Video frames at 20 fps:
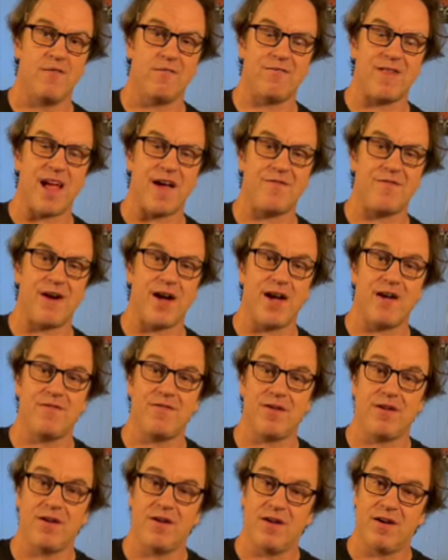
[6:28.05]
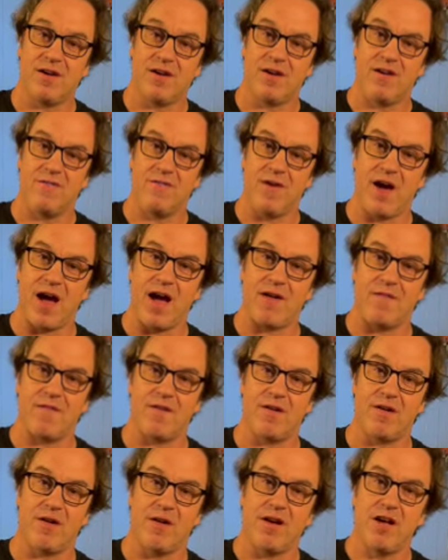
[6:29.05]
flat 5, 5.
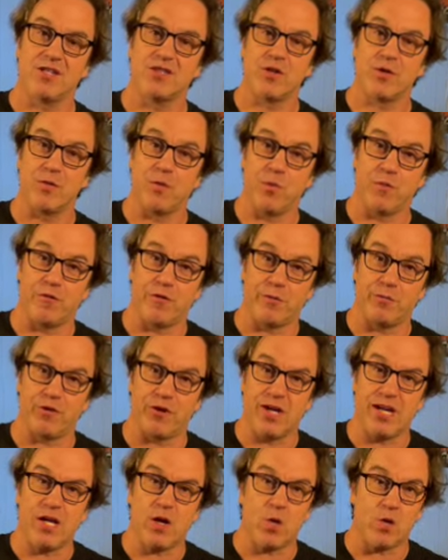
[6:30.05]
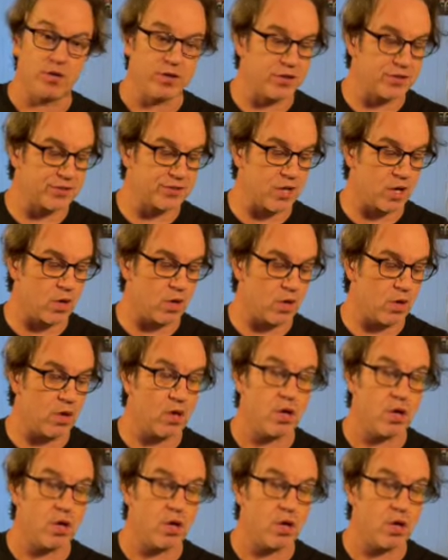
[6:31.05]
So from your E chord, you just go.